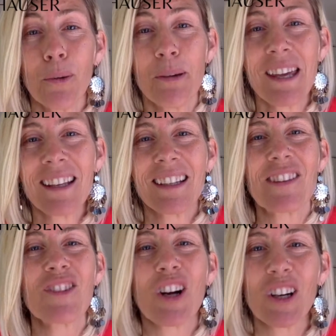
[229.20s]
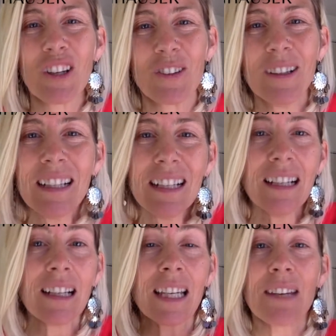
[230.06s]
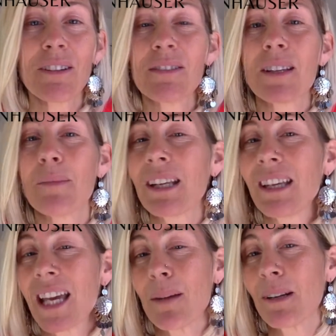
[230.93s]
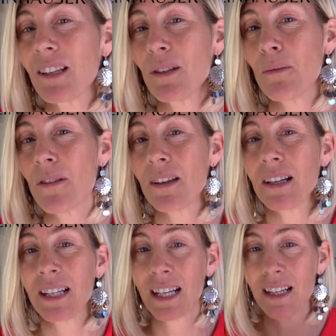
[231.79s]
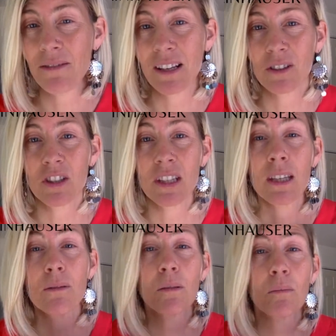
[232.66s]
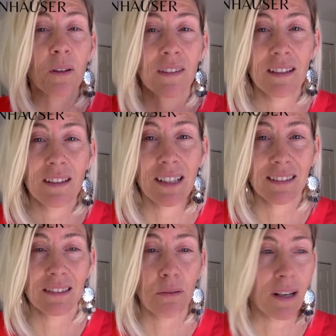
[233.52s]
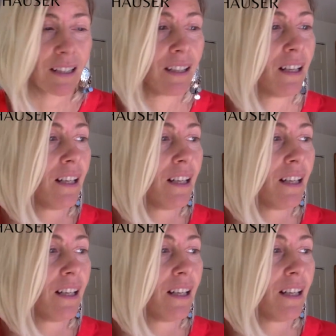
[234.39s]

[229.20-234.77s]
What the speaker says: being doesn't argue. Even if somebody came at you with a negative energy, you wouldn't perceive it as a threat.